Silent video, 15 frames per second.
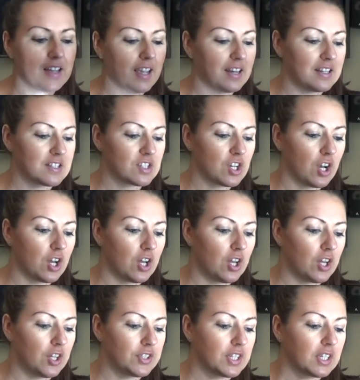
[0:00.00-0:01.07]
and it's
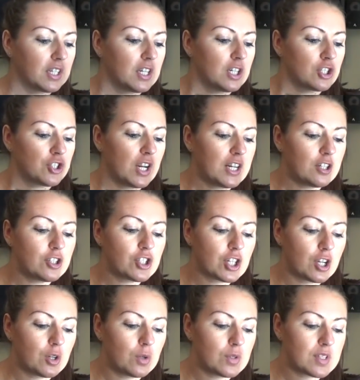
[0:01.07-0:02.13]
called Trader
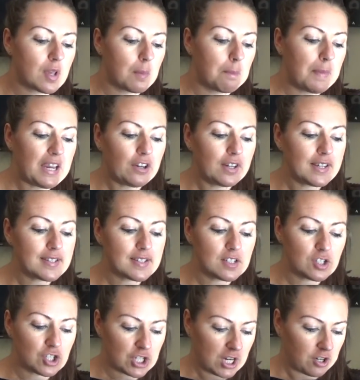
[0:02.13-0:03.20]
Joe's Berries
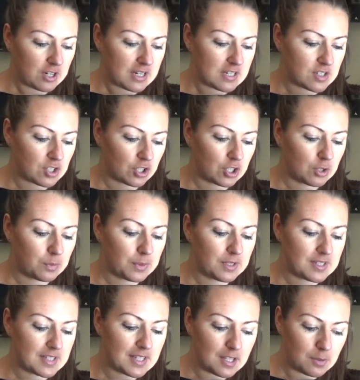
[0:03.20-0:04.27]
and Cherries Herbal
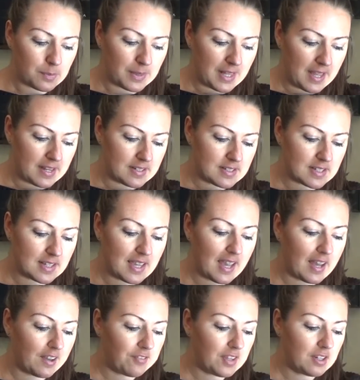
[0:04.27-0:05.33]
Tea Blend,
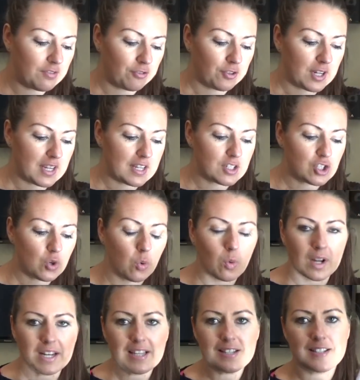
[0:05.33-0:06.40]
caffeine free and
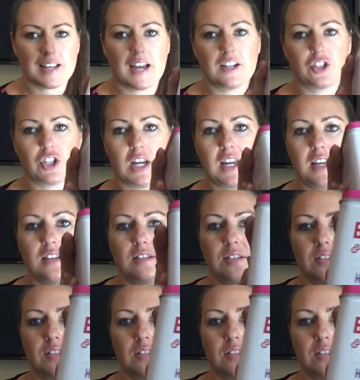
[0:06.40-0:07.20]
20 sachets.